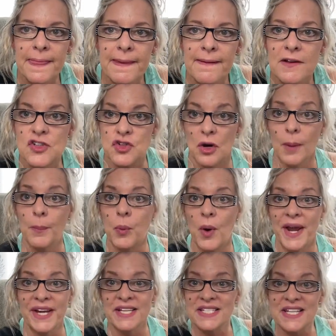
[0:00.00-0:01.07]
Trump
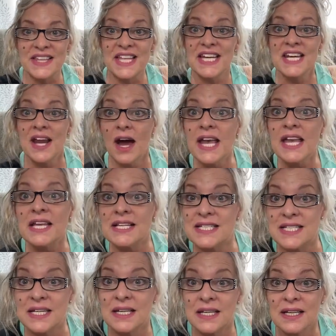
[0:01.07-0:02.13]
went into the night.
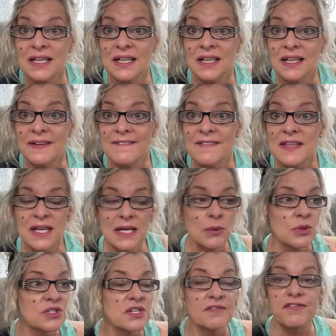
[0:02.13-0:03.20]
He
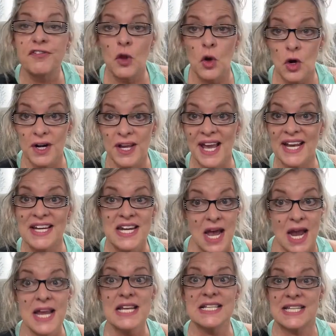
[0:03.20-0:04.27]
was in Florida at
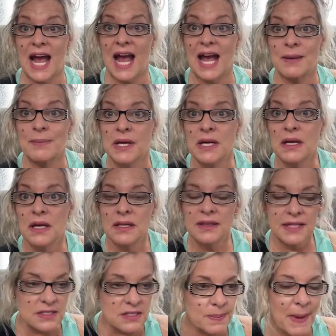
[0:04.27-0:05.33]
nighttime.
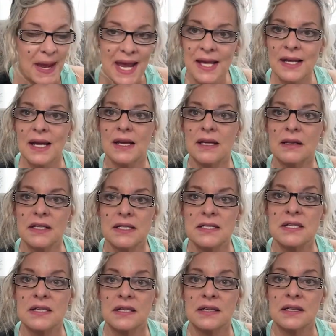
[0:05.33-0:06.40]
This man,
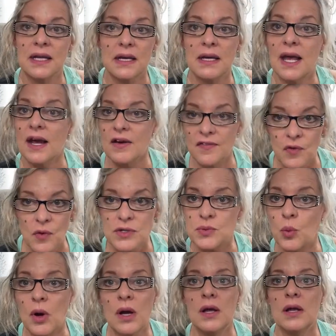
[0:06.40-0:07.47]
listen, the Air Force
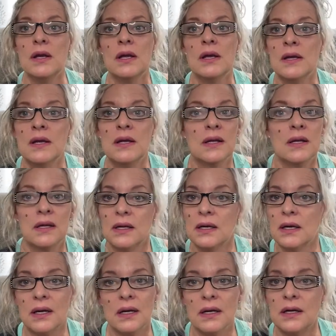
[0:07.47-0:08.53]
One,
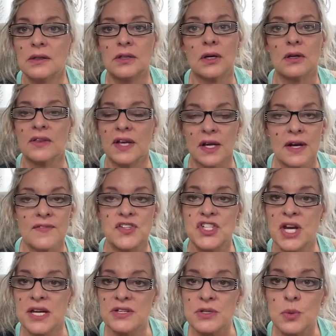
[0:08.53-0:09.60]
they're going to have to
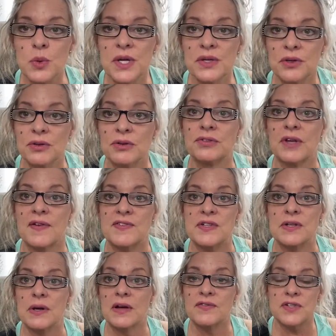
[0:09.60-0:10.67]
change the wheels
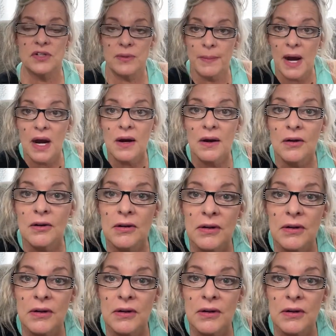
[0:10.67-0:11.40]
after tomorrow.